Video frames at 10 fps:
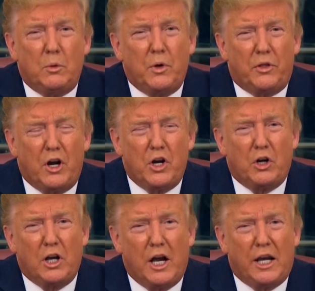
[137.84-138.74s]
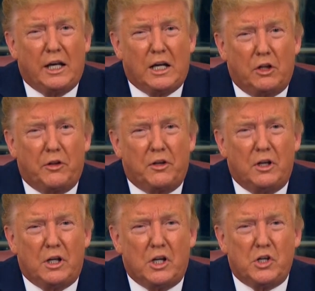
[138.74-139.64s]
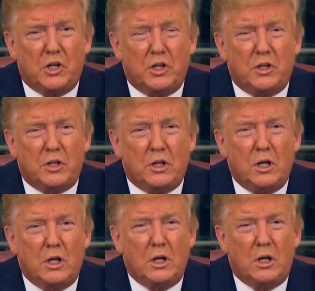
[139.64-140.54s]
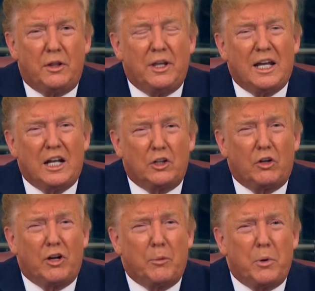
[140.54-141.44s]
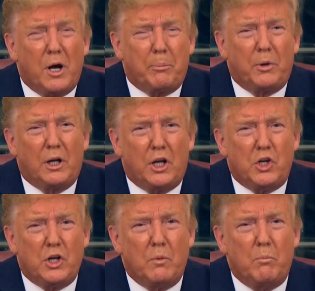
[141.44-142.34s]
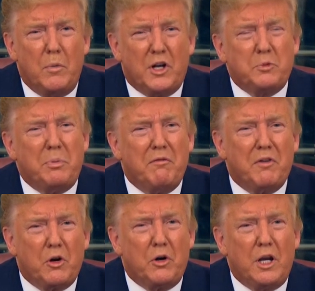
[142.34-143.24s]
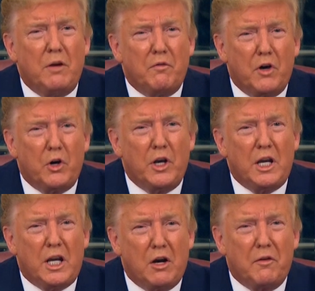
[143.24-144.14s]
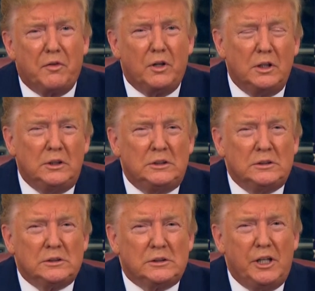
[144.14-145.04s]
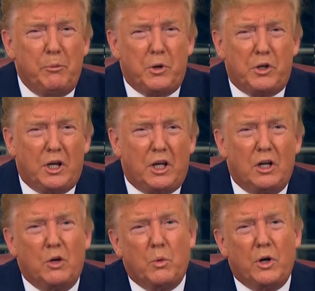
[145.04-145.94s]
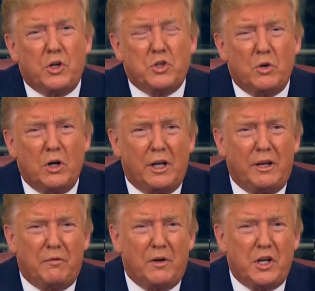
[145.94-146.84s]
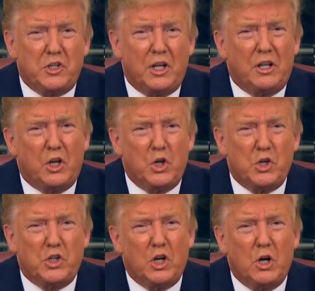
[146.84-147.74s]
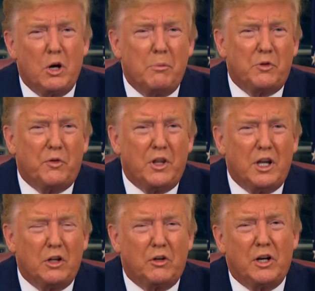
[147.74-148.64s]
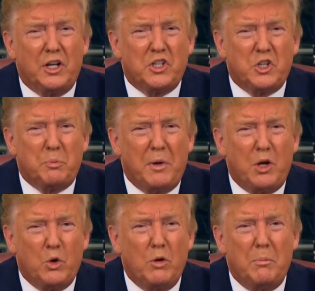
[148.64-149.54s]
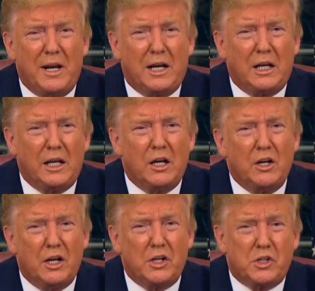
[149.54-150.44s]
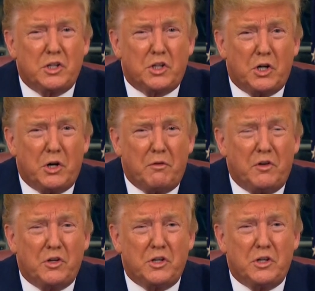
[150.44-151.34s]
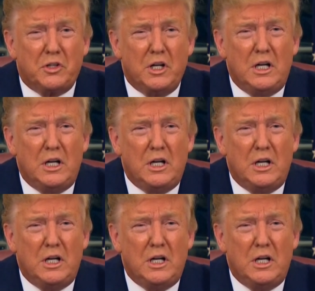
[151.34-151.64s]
with underlying health conditions. The elderly population must be very, very careful. In particular, we are strongly advising that nursing homes for the elderly suspend all medically unnecessary visits.